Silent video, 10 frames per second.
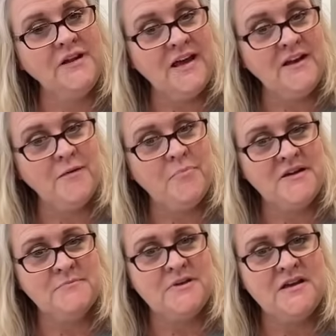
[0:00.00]
get it
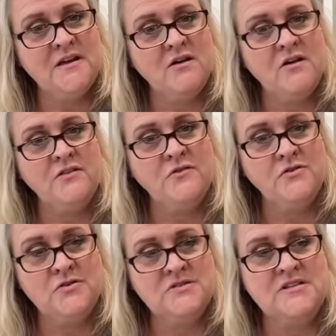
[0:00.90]
by being on their
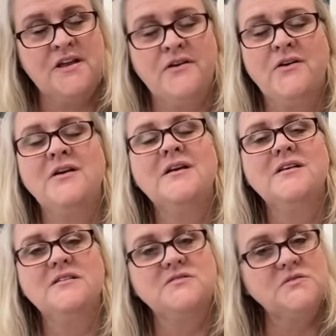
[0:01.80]
newsletter.
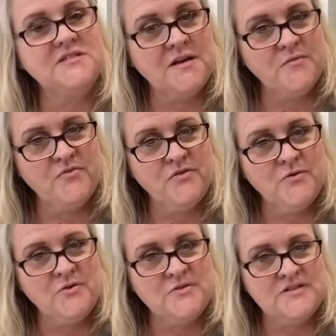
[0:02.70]
So sign up for their
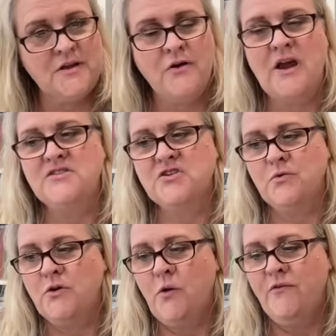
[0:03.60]
newsletter. I
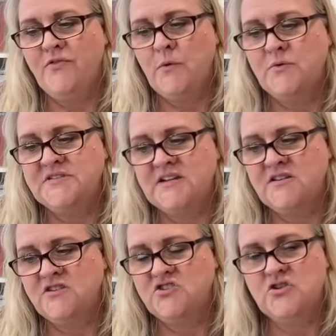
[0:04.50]
don't know if they will send
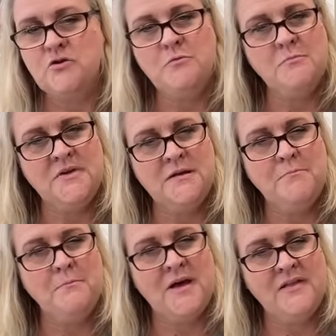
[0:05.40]
it to you
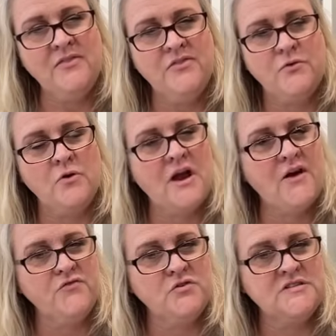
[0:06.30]
mid-month or
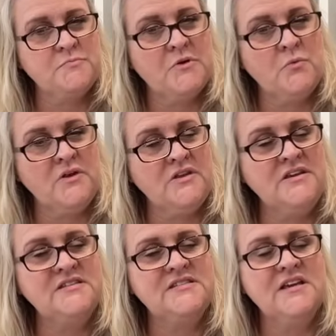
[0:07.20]
after it's been
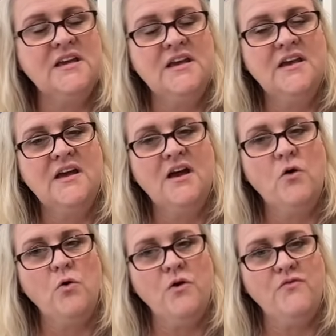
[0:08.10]
released,
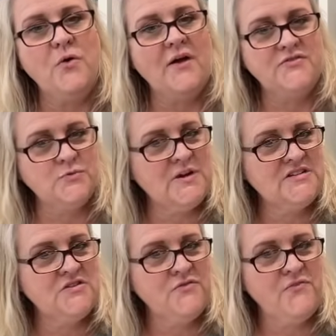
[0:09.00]
or if you have to wait
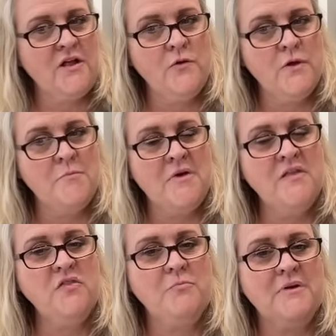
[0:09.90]
till the following
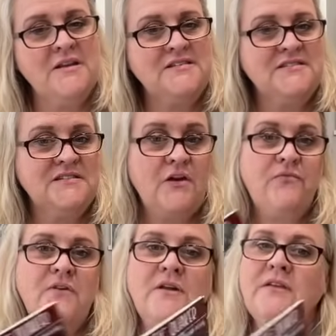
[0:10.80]
month, but it's
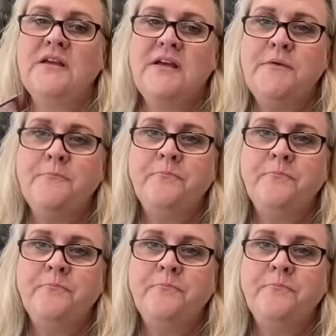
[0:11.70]
definitely